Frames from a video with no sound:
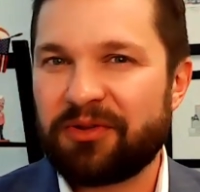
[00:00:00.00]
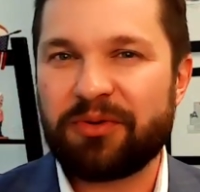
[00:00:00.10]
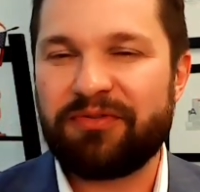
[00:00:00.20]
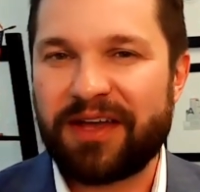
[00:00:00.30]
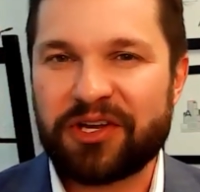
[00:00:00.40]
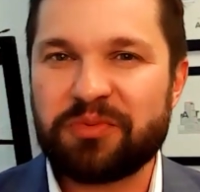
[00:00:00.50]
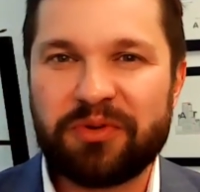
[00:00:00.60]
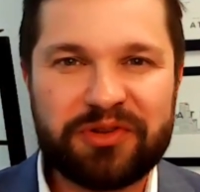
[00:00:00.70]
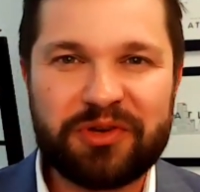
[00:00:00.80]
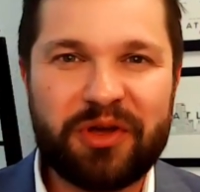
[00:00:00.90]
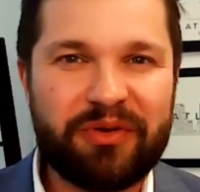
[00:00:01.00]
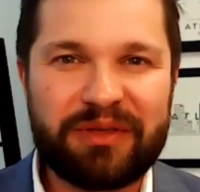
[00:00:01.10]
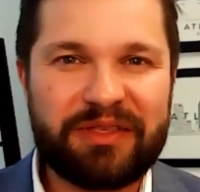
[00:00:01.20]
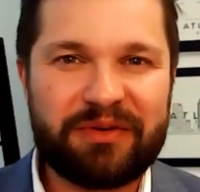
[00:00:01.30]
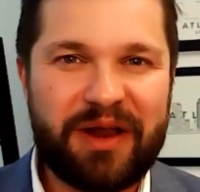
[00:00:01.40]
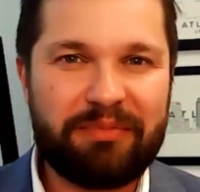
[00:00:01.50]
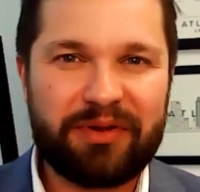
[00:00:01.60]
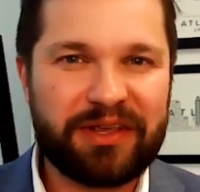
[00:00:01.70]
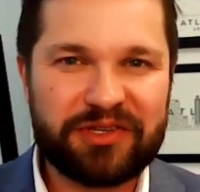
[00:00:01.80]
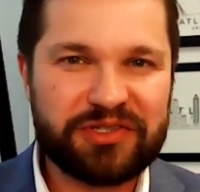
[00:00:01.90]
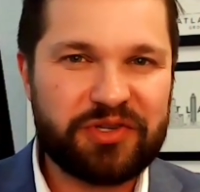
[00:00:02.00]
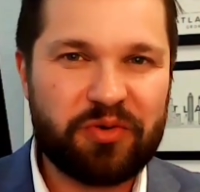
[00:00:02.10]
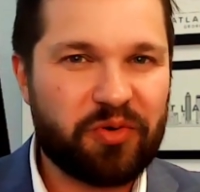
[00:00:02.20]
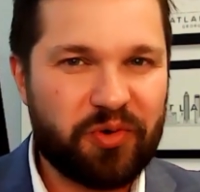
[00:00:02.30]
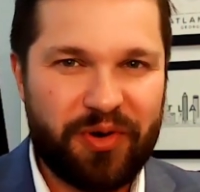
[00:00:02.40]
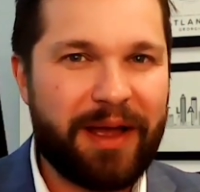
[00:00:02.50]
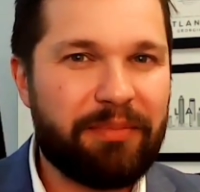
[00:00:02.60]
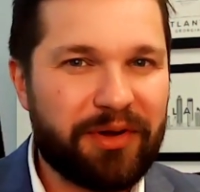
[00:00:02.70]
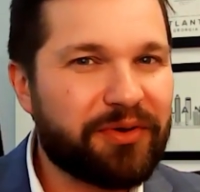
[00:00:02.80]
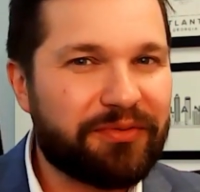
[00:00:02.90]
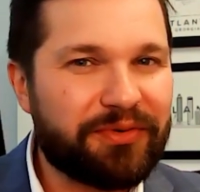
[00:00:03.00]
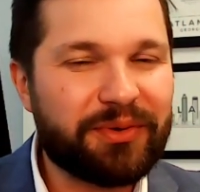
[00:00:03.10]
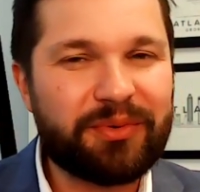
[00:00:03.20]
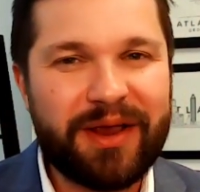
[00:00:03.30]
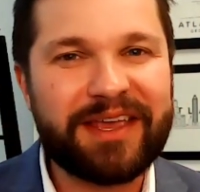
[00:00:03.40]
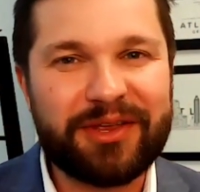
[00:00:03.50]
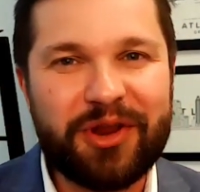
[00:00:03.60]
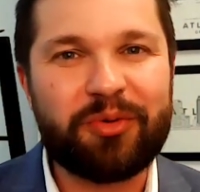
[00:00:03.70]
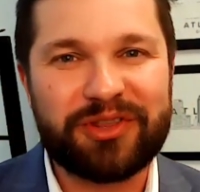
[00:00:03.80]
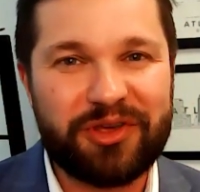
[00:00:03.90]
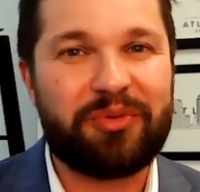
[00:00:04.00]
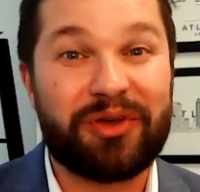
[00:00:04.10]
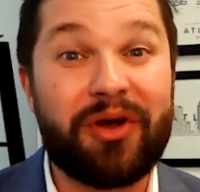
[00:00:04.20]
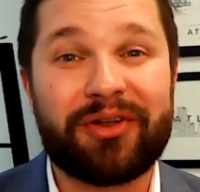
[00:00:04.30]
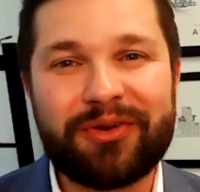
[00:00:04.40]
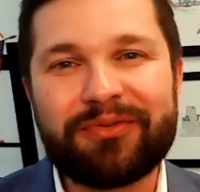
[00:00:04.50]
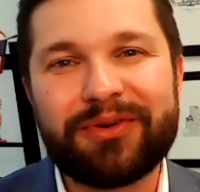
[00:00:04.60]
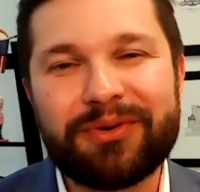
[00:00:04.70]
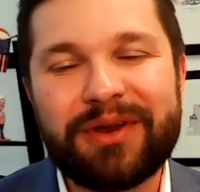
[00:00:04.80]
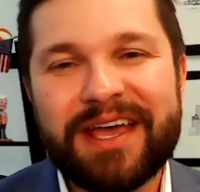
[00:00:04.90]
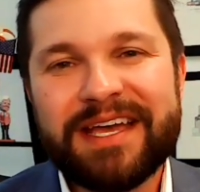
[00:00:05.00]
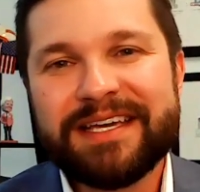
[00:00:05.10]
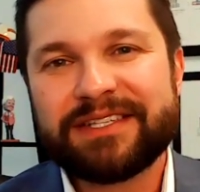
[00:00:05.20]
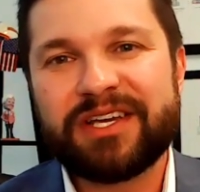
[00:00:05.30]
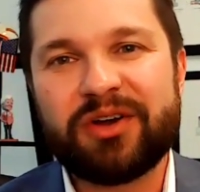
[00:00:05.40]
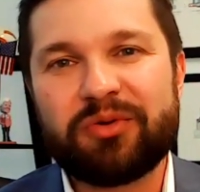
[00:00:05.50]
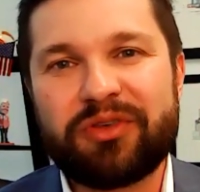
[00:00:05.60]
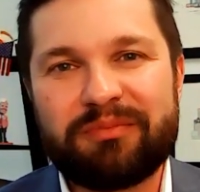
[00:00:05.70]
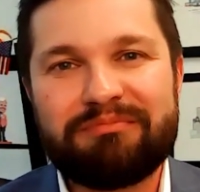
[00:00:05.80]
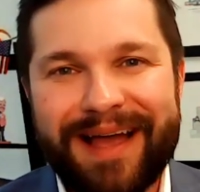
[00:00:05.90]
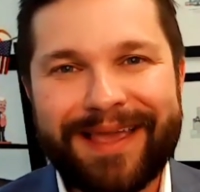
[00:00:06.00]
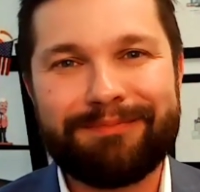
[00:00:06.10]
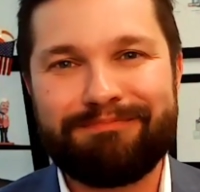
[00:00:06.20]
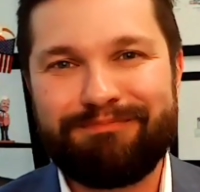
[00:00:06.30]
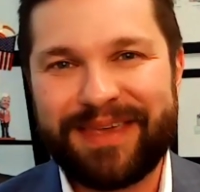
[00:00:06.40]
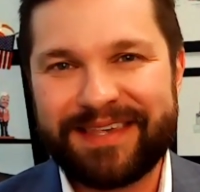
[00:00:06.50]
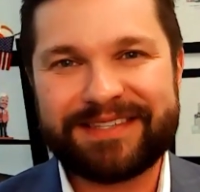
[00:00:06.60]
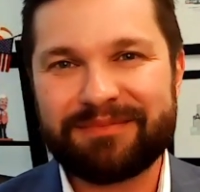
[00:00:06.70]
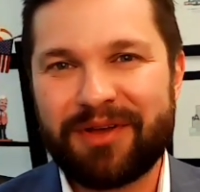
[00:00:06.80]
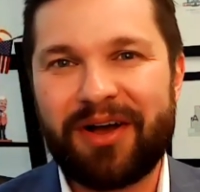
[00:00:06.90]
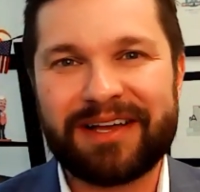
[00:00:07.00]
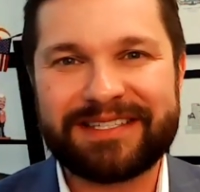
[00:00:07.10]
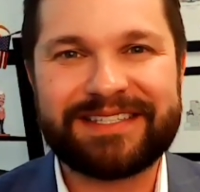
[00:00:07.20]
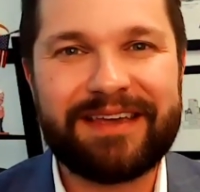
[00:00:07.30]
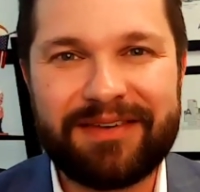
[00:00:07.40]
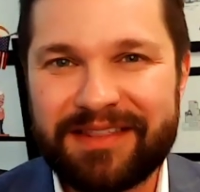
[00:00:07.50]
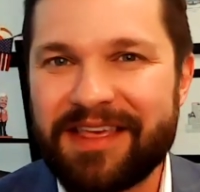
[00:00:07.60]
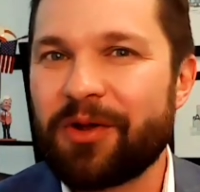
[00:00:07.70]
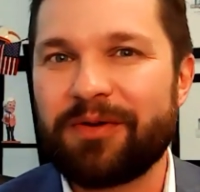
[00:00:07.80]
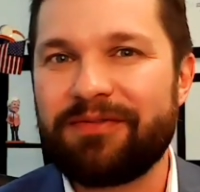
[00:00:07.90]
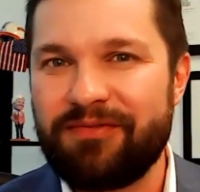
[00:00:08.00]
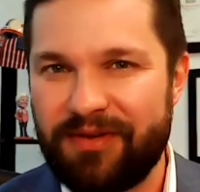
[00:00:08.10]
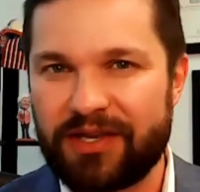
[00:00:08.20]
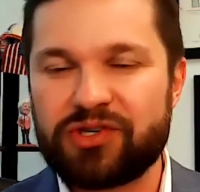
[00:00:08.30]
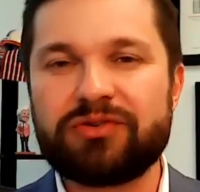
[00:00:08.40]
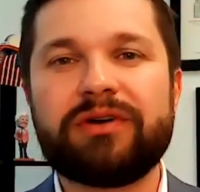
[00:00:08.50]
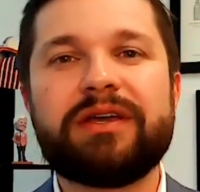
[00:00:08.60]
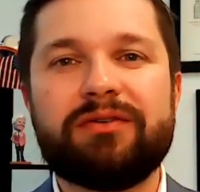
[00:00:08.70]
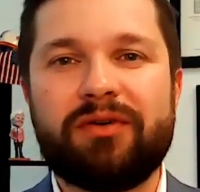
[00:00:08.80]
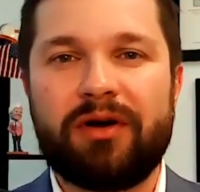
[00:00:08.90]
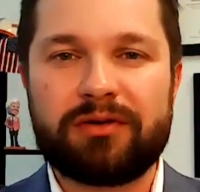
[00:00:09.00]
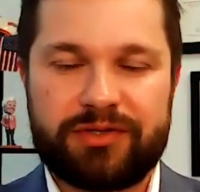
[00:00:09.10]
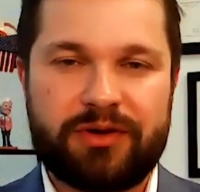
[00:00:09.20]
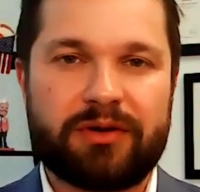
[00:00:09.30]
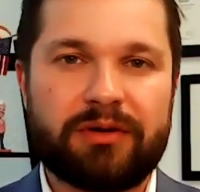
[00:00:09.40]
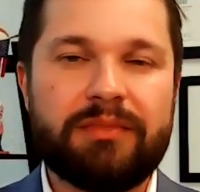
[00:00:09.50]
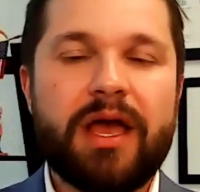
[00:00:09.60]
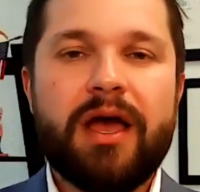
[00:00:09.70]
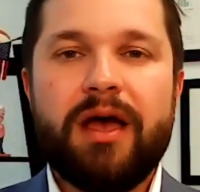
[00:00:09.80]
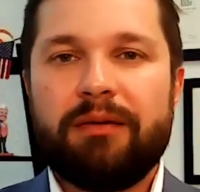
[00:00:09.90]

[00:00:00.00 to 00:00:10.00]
At least with vegetables, you know that they're not putting just total crap on your food, right? You know what's going on your food. So there might be some cost savings there eventually, long term.